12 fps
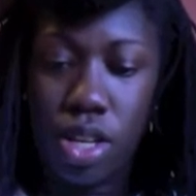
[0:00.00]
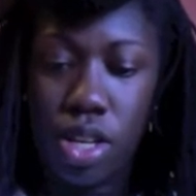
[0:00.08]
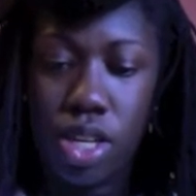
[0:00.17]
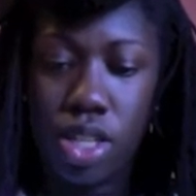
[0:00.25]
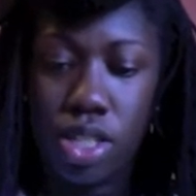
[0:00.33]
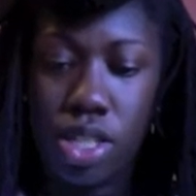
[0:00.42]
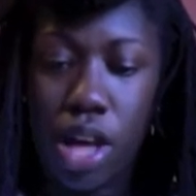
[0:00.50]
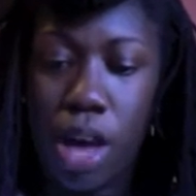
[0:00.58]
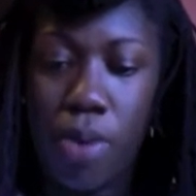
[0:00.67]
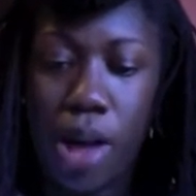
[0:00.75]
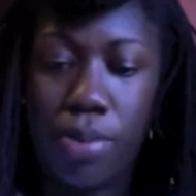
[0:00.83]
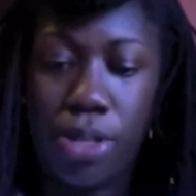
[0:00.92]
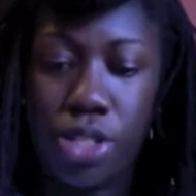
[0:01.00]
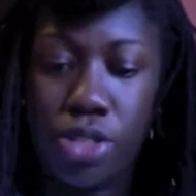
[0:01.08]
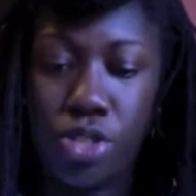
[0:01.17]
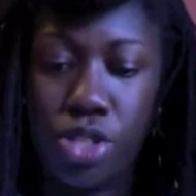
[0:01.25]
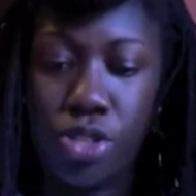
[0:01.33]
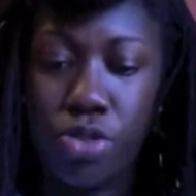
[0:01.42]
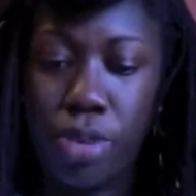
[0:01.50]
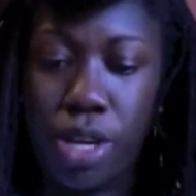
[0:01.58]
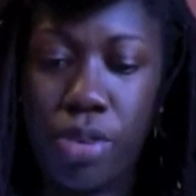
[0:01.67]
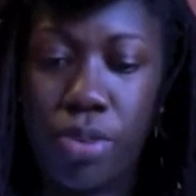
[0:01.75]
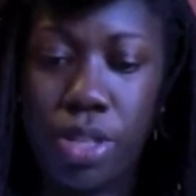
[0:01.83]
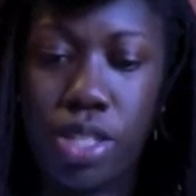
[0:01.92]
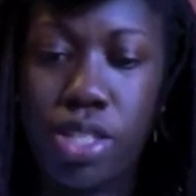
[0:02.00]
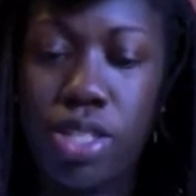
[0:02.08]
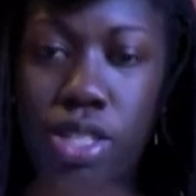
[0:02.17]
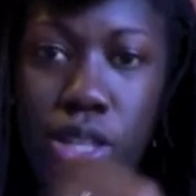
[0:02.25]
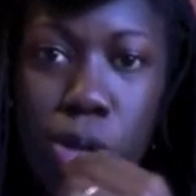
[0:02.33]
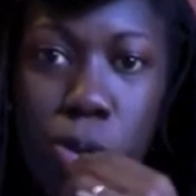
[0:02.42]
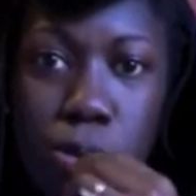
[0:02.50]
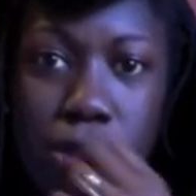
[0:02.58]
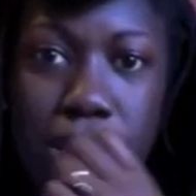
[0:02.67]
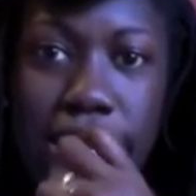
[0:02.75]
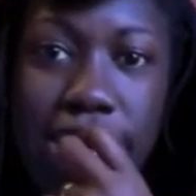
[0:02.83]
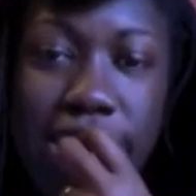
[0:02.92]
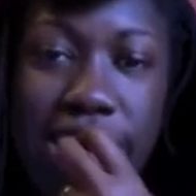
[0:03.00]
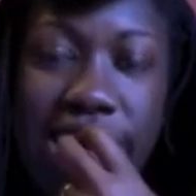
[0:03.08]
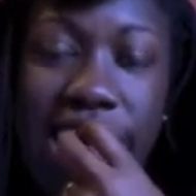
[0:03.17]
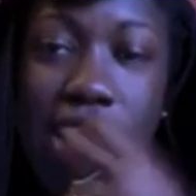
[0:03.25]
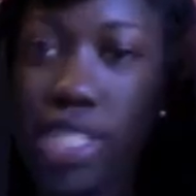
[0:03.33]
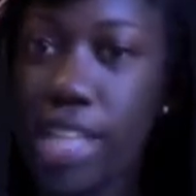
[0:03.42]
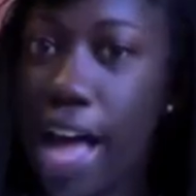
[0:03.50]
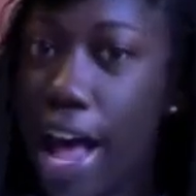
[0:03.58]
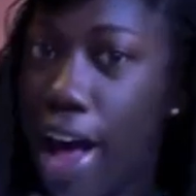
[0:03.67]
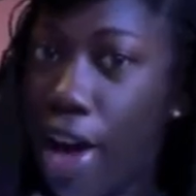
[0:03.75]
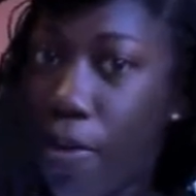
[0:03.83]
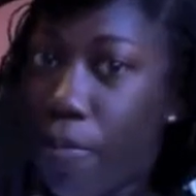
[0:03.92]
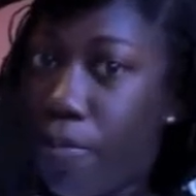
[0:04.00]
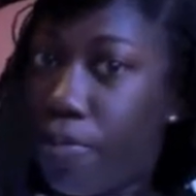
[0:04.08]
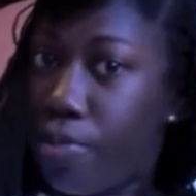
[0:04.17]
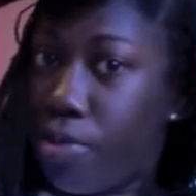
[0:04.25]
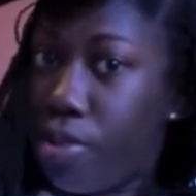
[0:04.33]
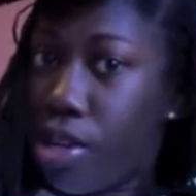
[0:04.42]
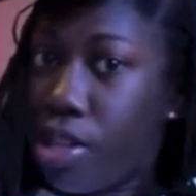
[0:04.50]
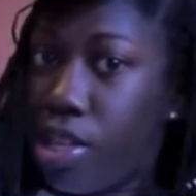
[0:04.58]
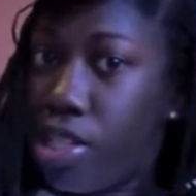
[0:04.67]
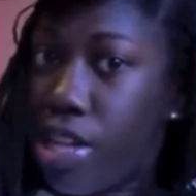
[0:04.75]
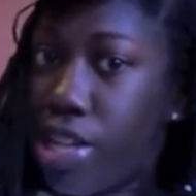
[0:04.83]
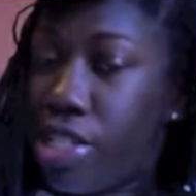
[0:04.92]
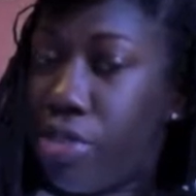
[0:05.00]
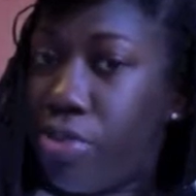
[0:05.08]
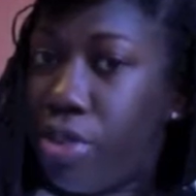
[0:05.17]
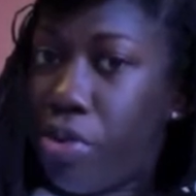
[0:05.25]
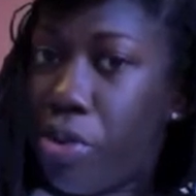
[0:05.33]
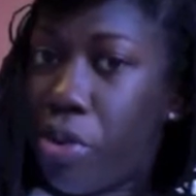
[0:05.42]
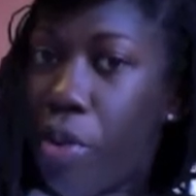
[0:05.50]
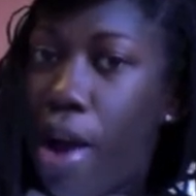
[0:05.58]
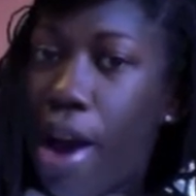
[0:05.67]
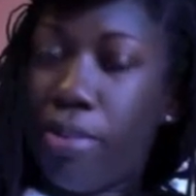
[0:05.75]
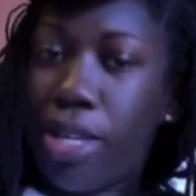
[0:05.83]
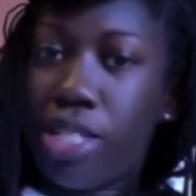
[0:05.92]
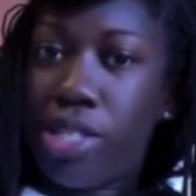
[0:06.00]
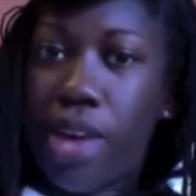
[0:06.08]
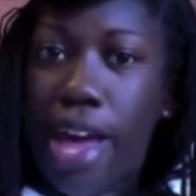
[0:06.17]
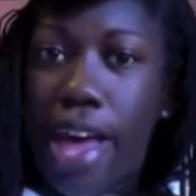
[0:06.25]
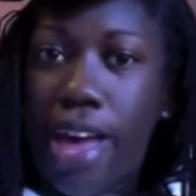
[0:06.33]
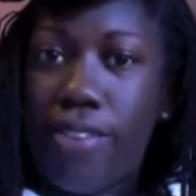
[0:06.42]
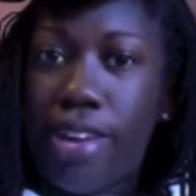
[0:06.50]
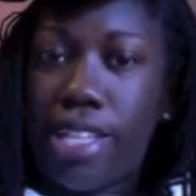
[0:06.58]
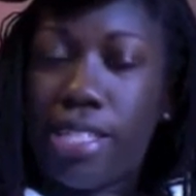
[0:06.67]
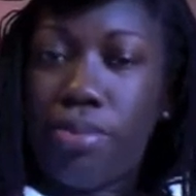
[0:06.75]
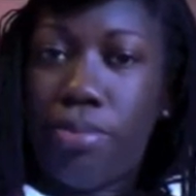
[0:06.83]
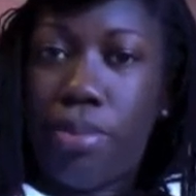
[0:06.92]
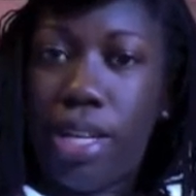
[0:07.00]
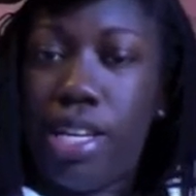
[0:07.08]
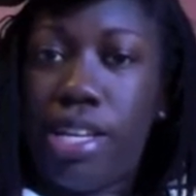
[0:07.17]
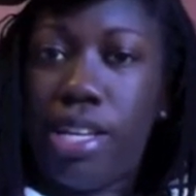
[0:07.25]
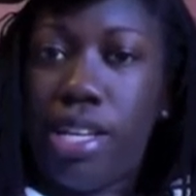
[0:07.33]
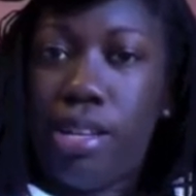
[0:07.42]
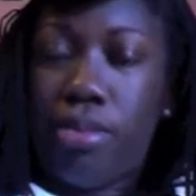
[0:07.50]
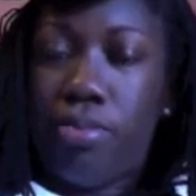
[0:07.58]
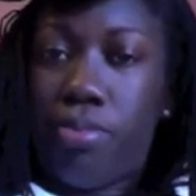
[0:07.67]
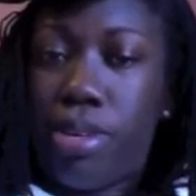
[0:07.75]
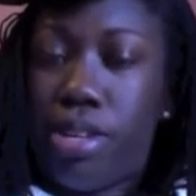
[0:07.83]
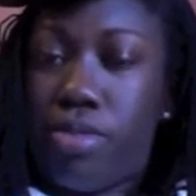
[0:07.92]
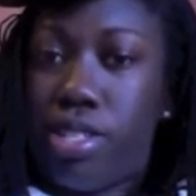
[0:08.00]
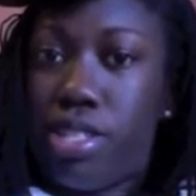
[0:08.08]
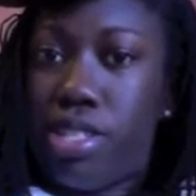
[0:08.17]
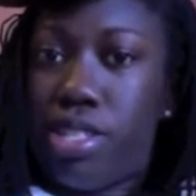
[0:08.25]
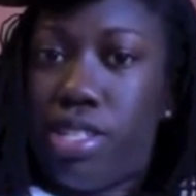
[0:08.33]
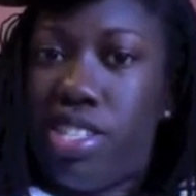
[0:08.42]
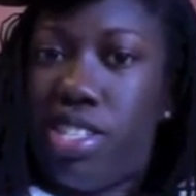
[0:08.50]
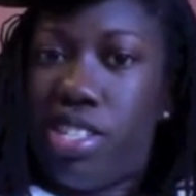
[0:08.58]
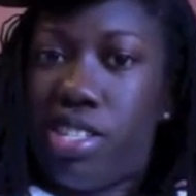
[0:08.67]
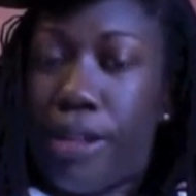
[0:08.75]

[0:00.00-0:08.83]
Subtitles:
And so I'll probably do 2 big ones. This hairstyle doesn't really require me to have as many big ones.